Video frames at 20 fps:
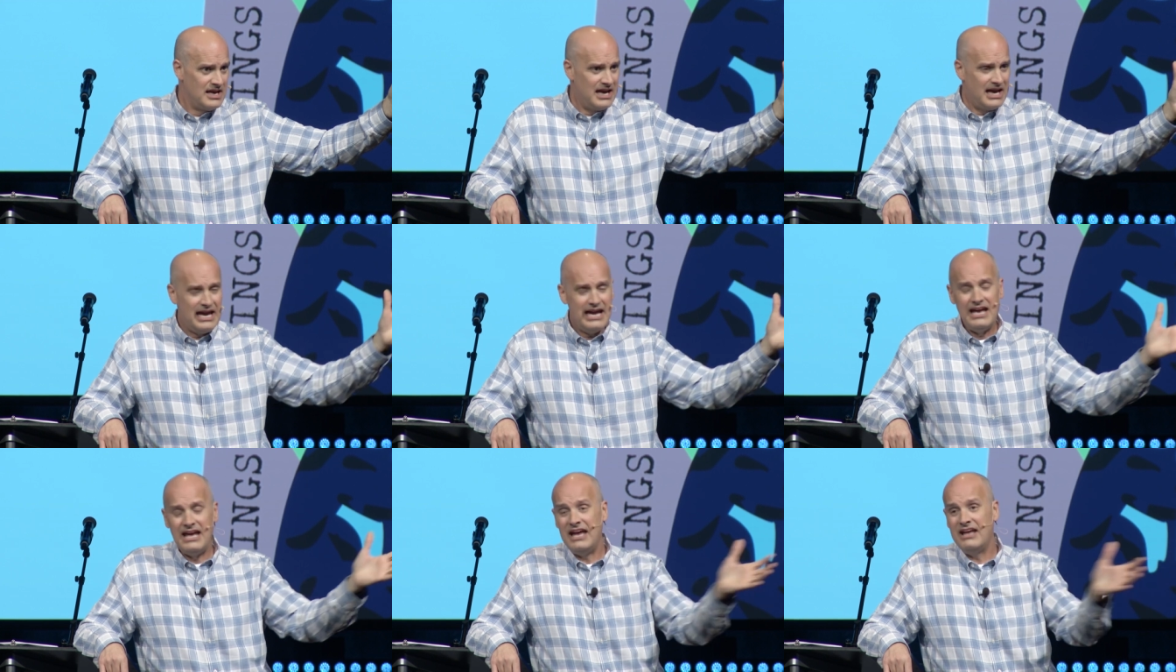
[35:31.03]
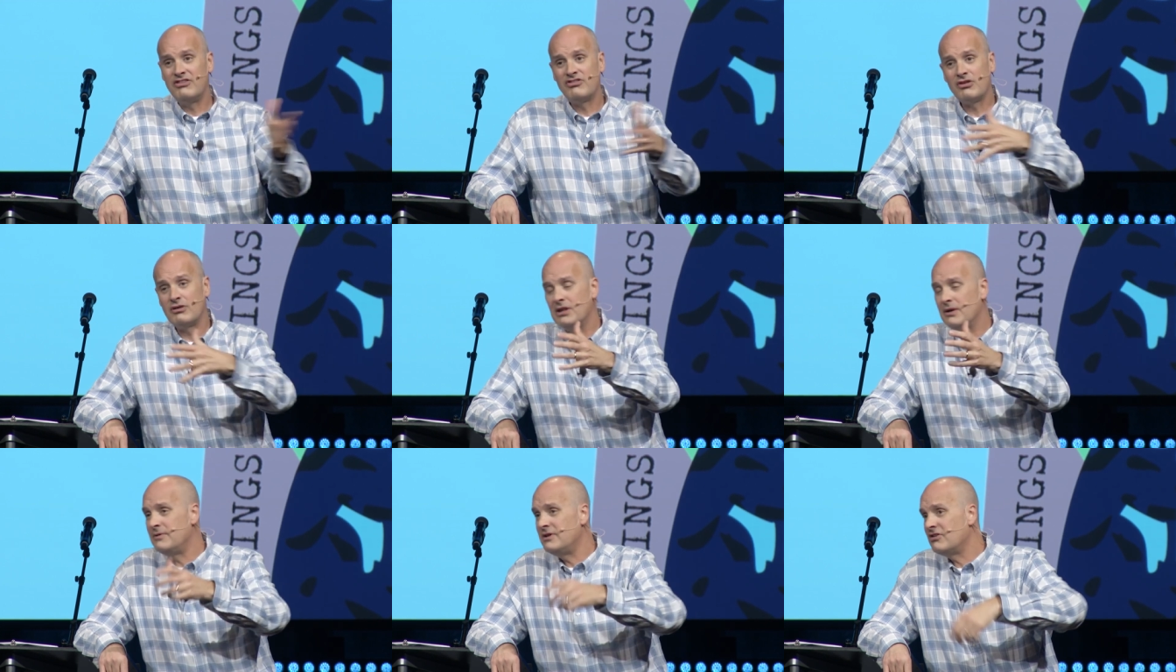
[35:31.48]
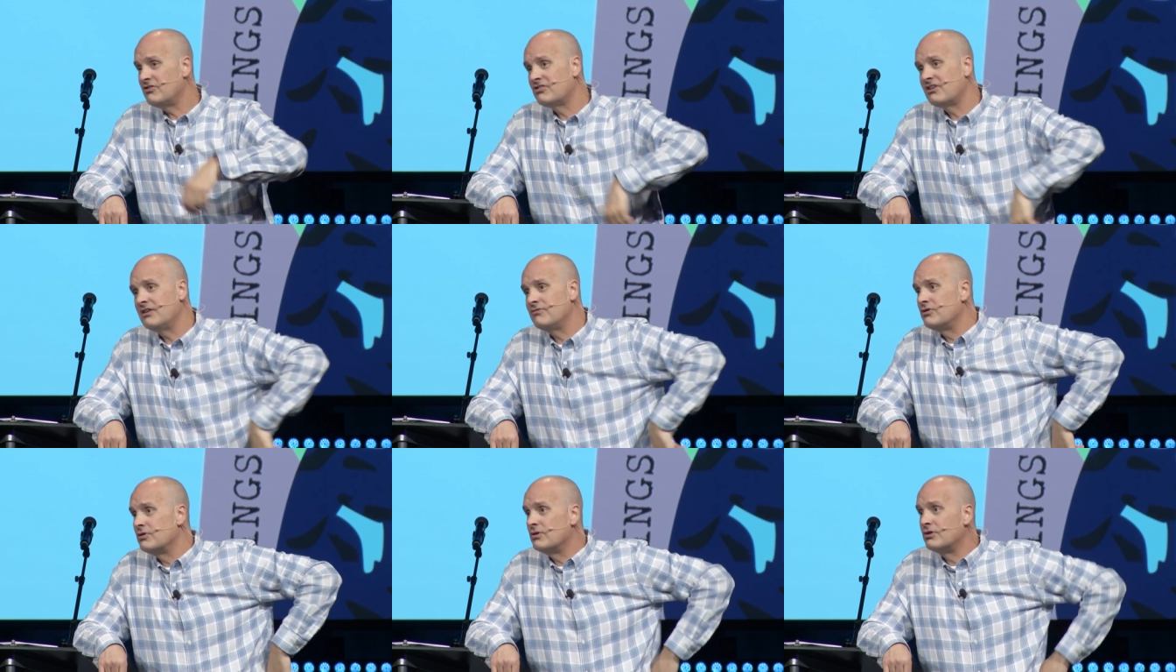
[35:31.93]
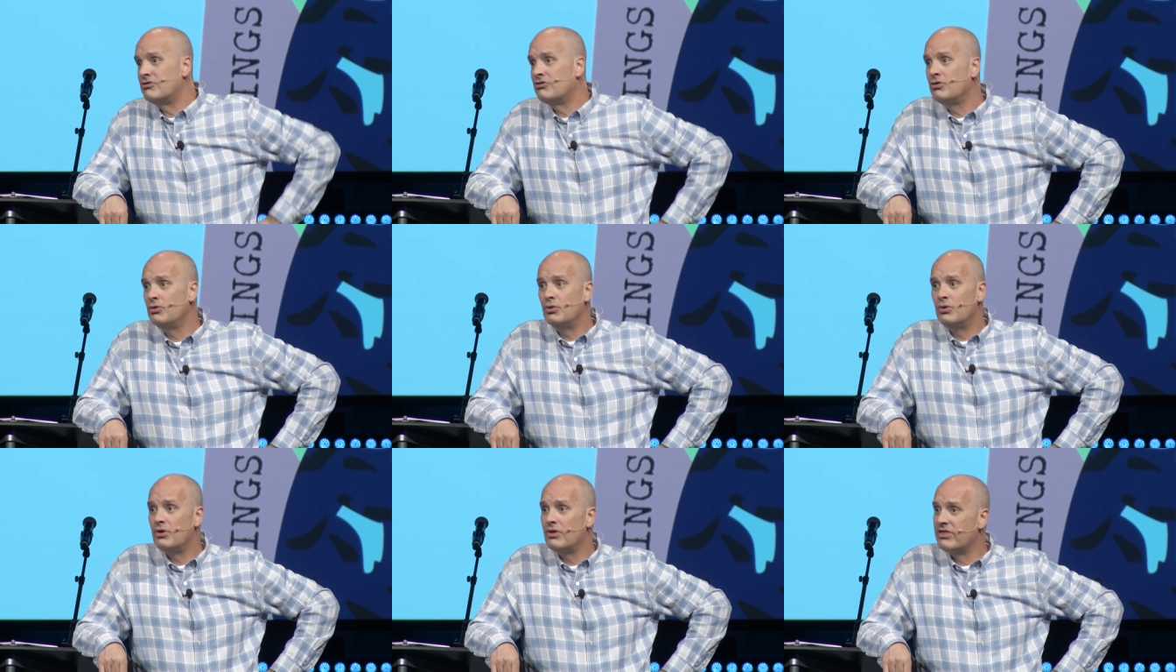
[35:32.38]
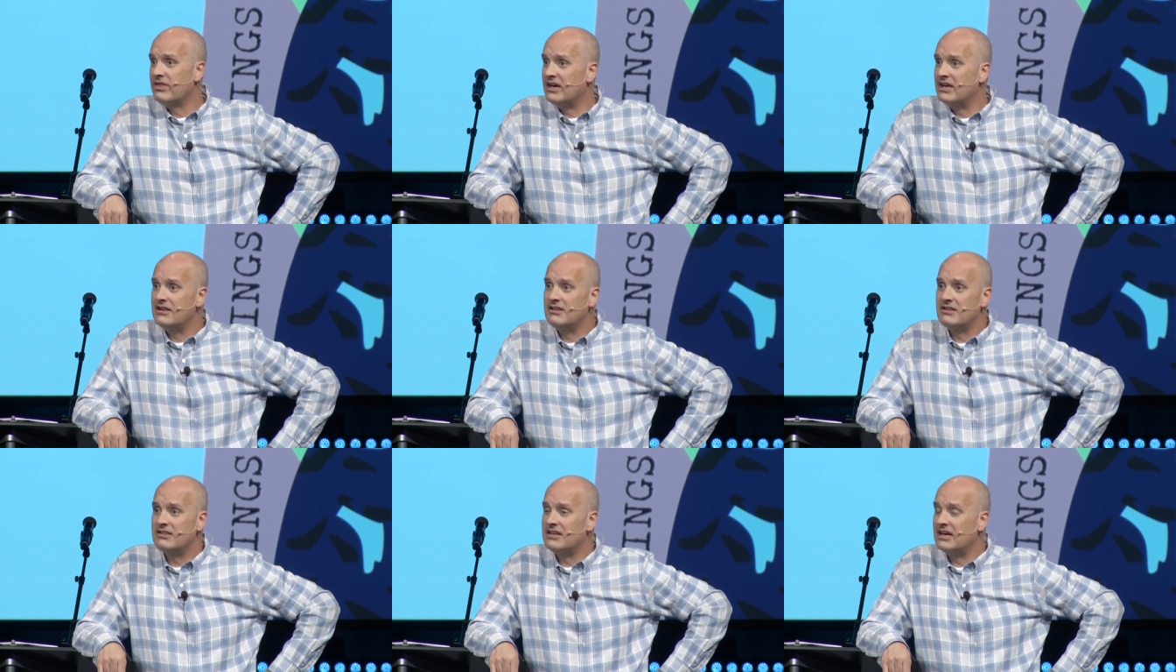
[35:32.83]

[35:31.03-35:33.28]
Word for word: And so let me just give you a tool that,